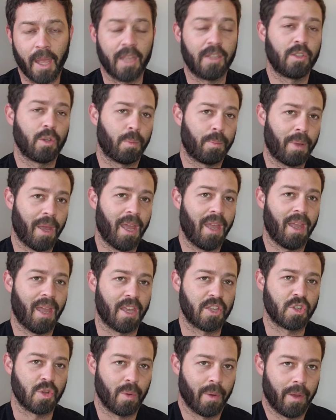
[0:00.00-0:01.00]
and your pay
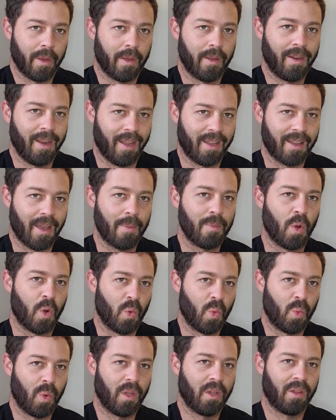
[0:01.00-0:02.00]
as you earn income
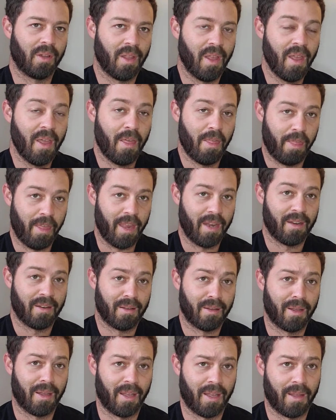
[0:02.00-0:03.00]
will
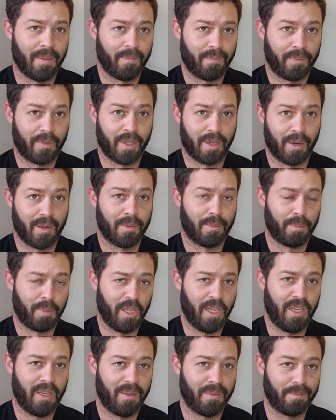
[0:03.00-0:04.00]
then
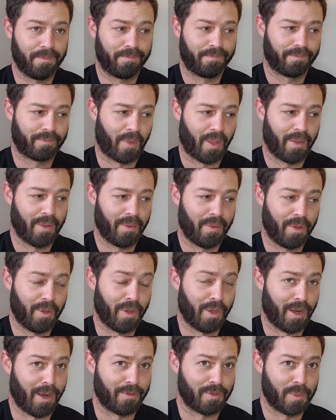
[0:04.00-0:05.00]
be, you're
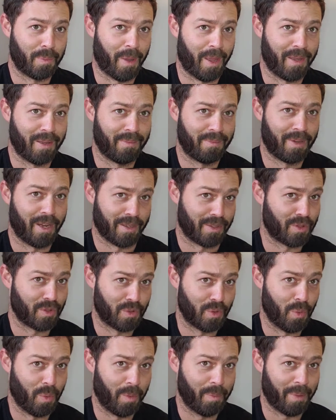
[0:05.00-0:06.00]
going to have to pay just
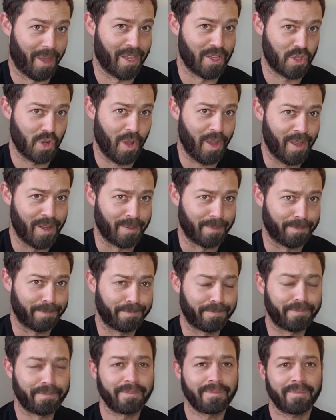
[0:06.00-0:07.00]
normal pay as you earn.
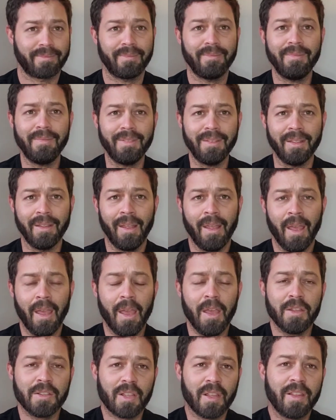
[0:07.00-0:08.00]

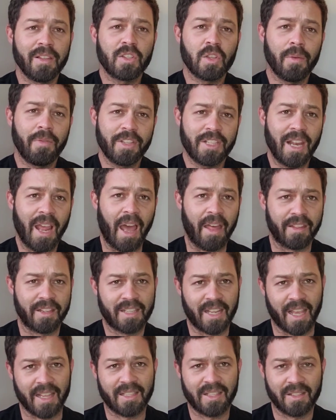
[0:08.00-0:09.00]
So there's obviously other
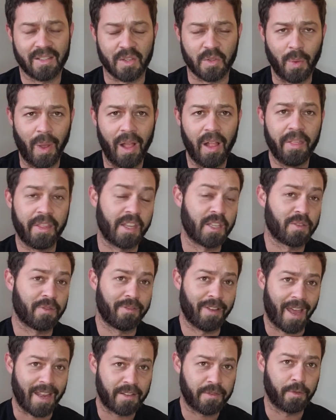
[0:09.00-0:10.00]
taxes as well. There's
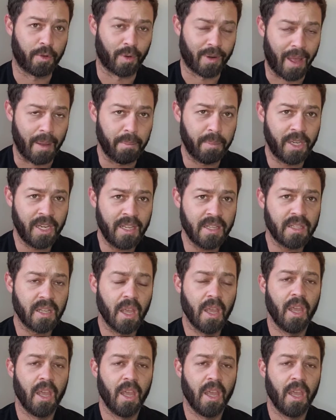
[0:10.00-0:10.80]
VAT for companies.